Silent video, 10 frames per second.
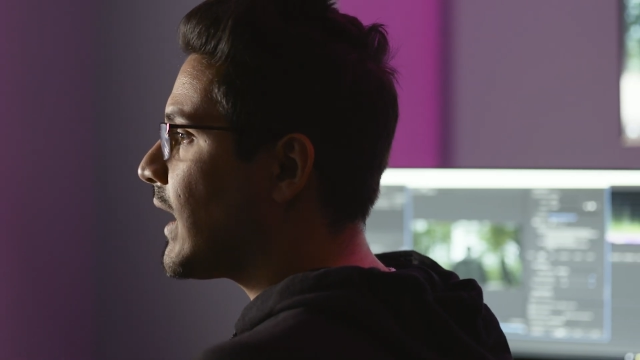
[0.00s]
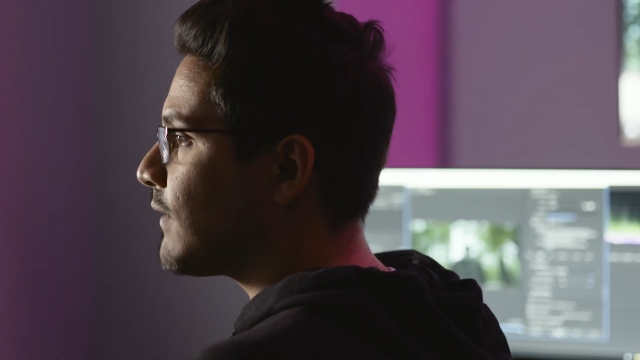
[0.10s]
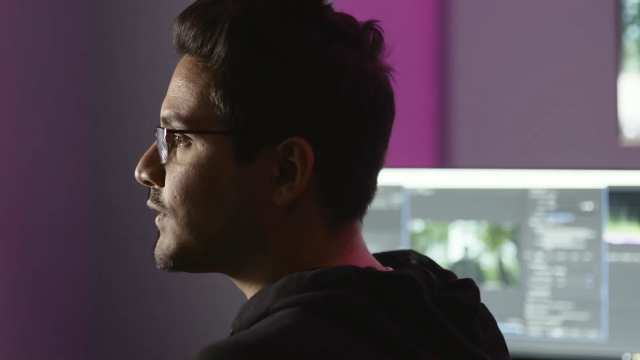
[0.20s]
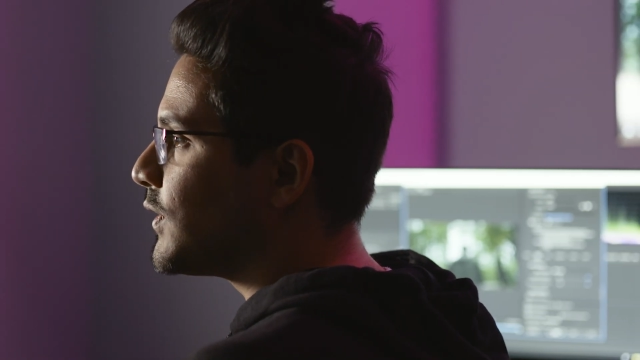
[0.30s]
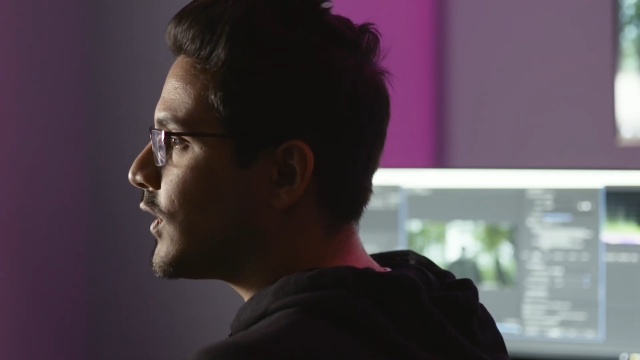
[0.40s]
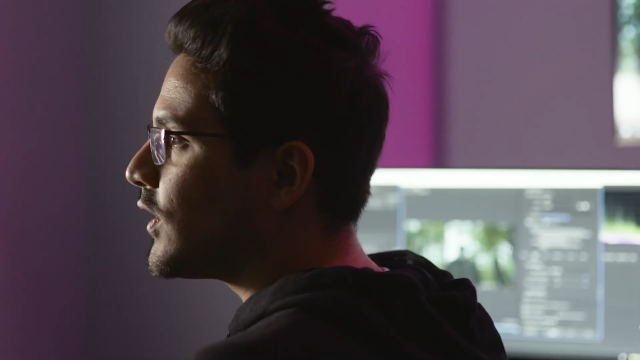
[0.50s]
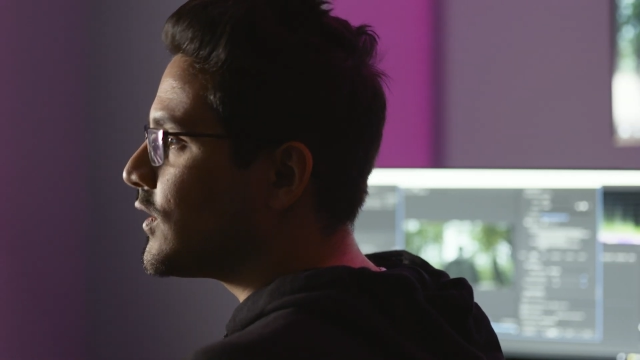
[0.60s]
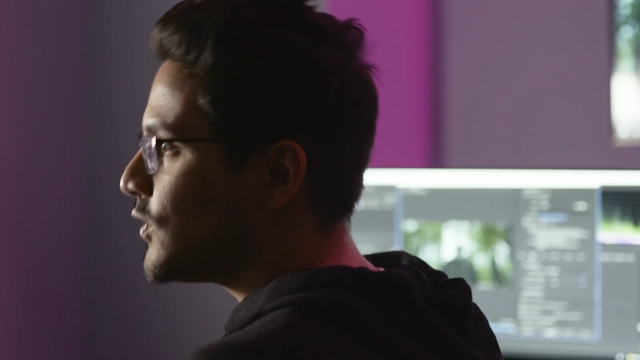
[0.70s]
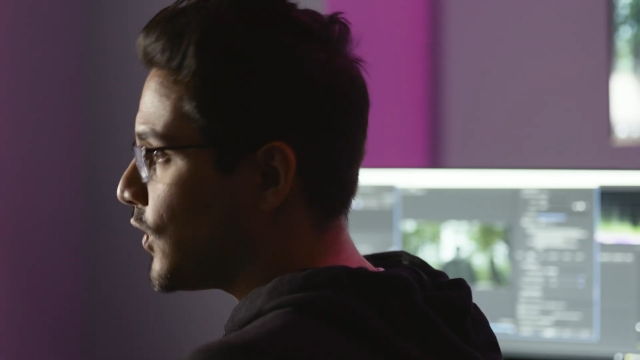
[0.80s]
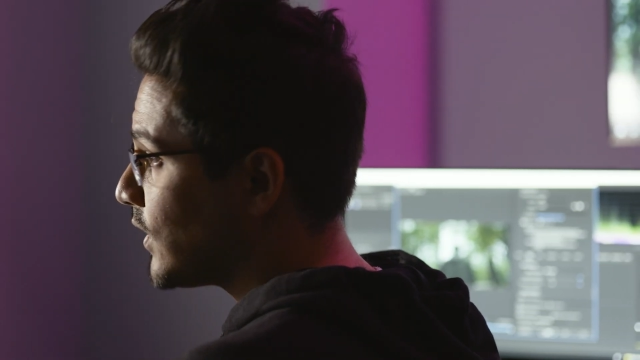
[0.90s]
After
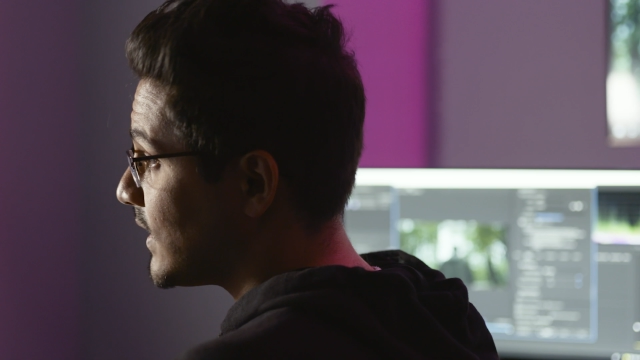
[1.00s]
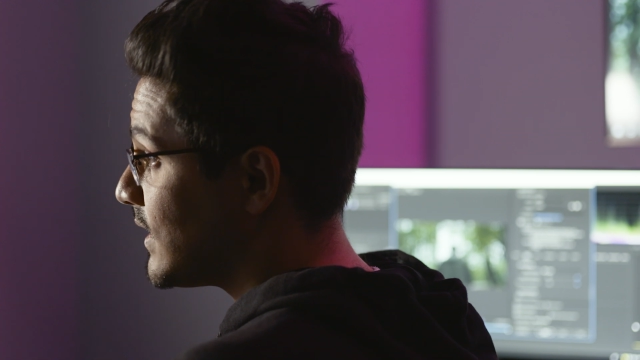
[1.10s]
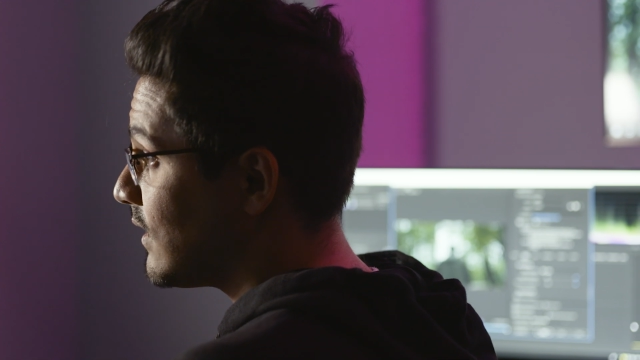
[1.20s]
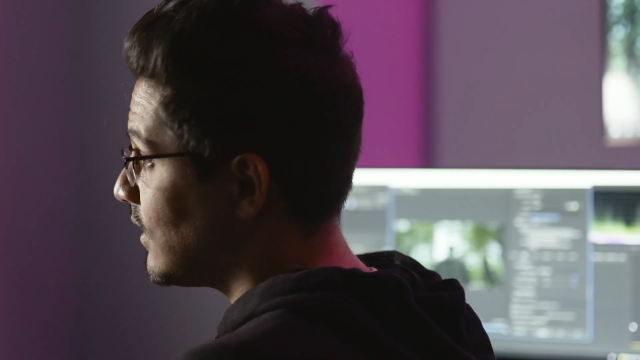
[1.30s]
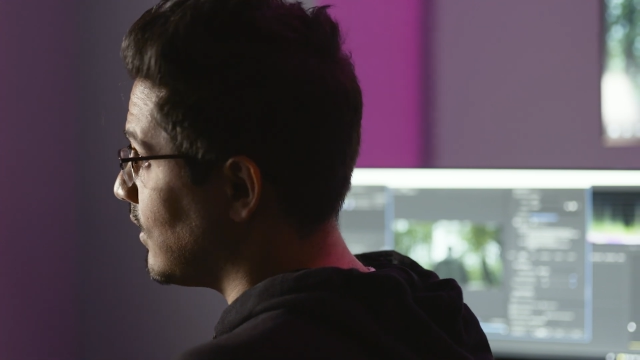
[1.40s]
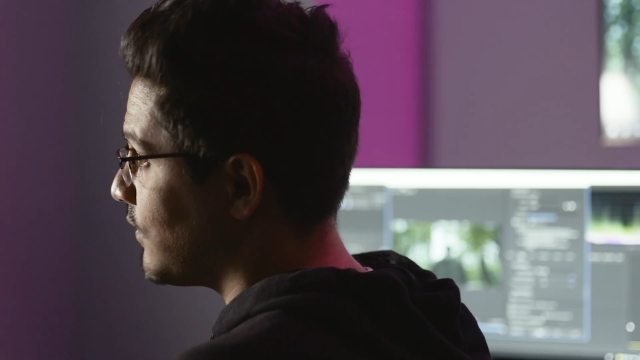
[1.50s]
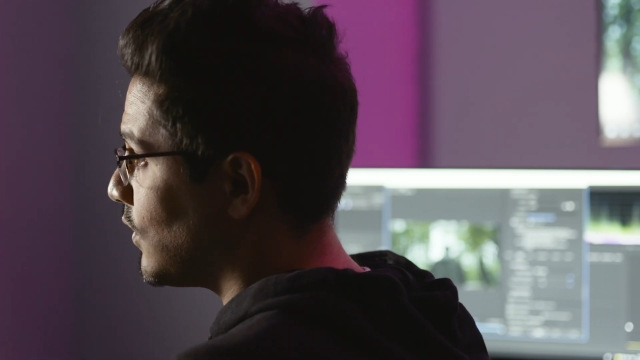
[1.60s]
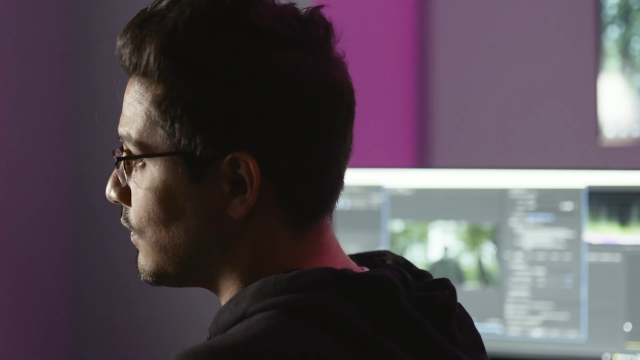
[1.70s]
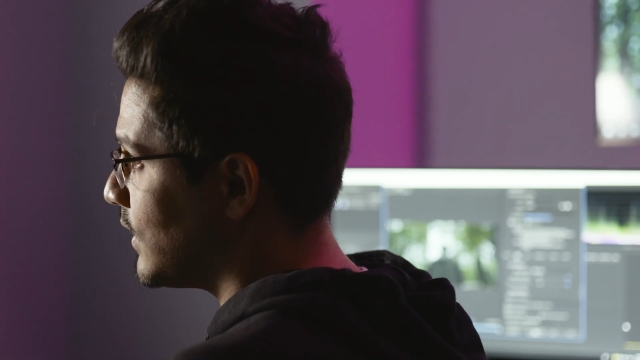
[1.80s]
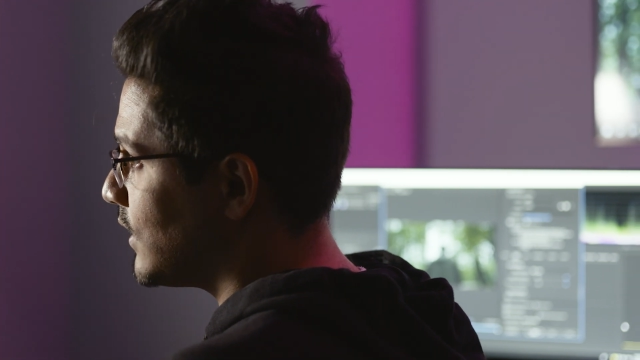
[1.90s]
all, you gotta take care of
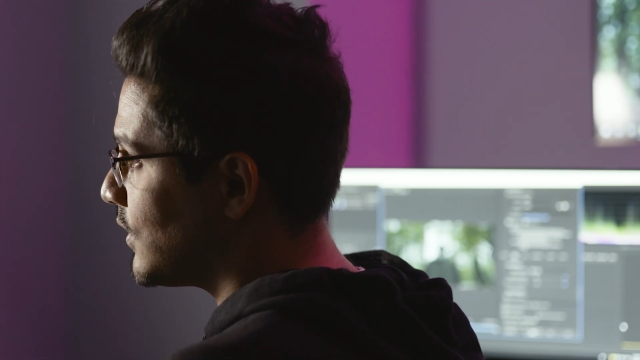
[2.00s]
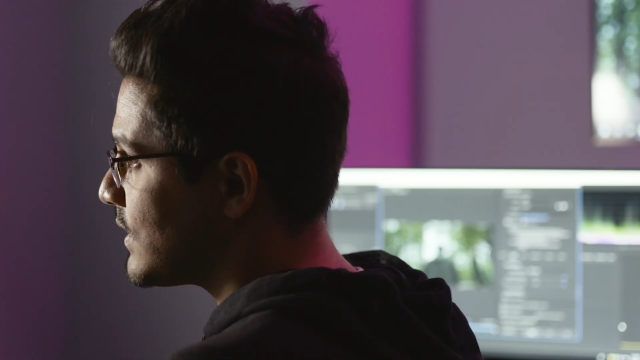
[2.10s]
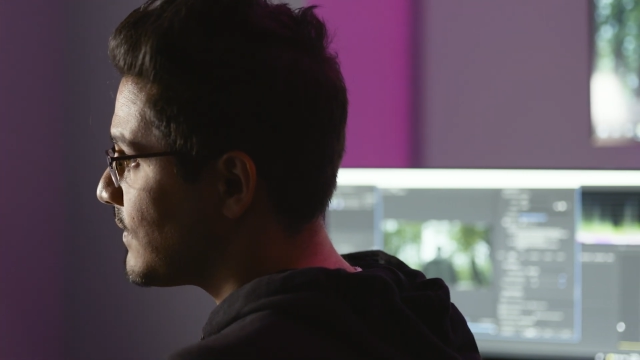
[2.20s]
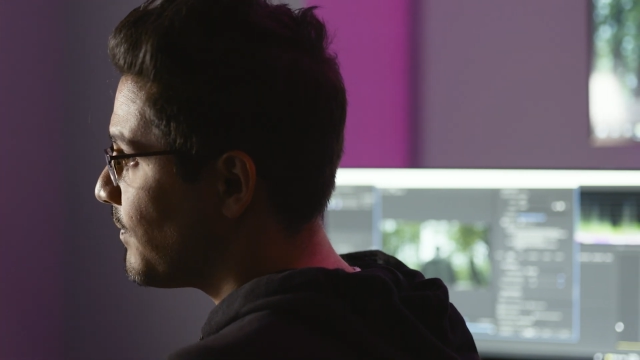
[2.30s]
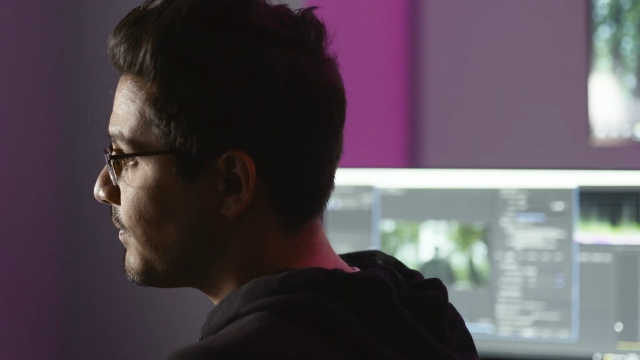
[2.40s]
your videos.